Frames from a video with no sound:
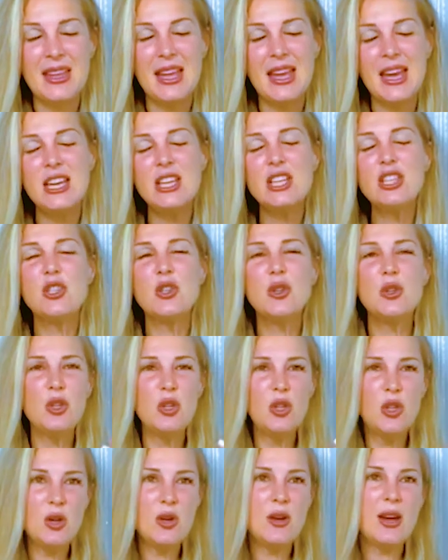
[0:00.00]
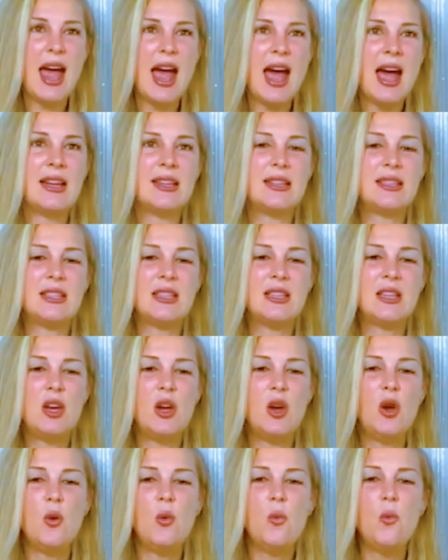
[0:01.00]
is to look at
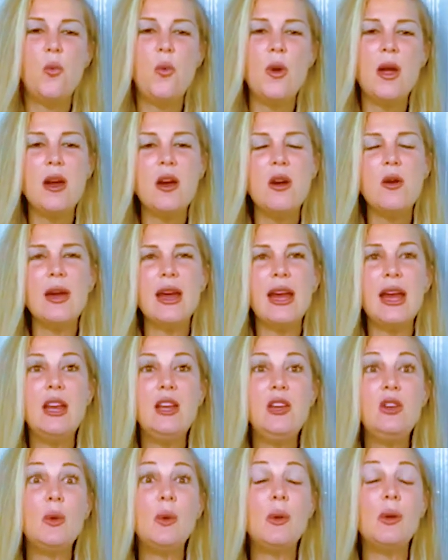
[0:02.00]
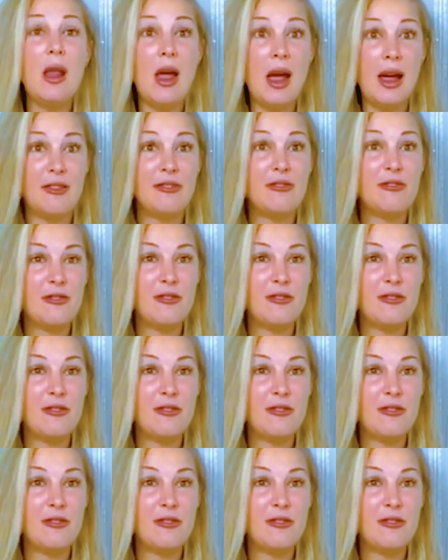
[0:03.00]
where in your life